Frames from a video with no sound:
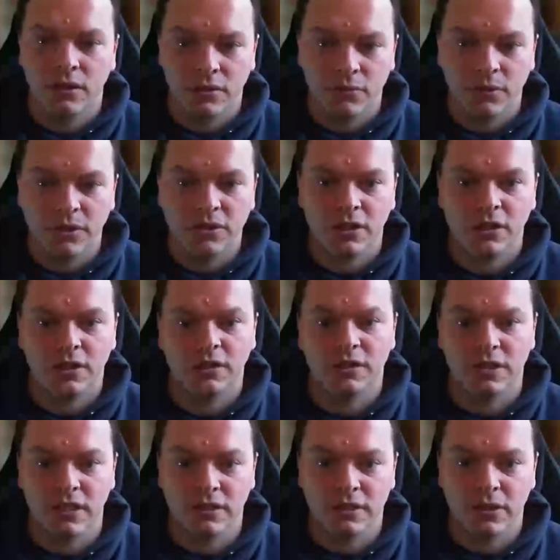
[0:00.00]
which only
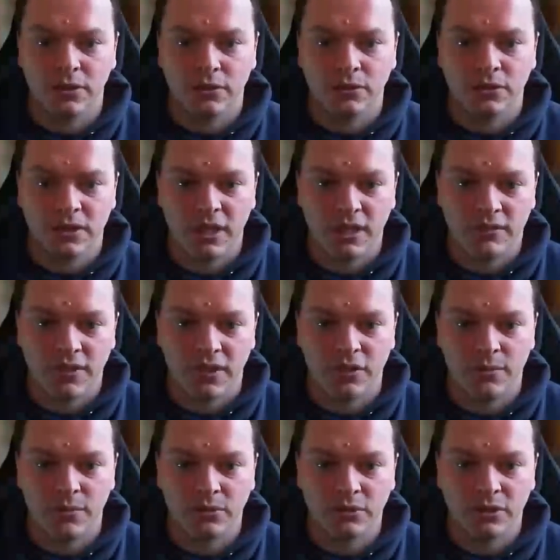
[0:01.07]
contains local stack
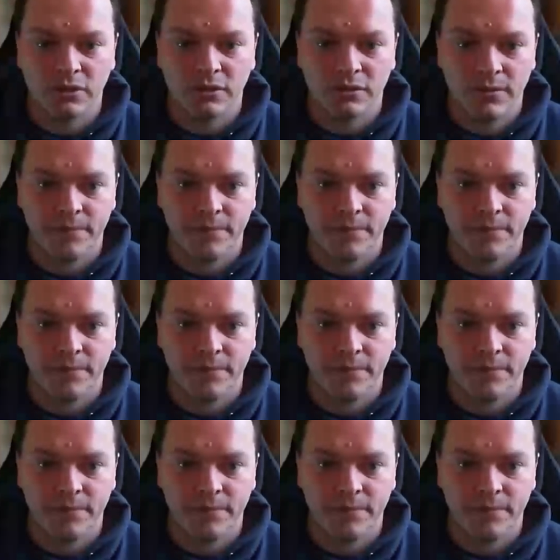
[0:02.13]
variables,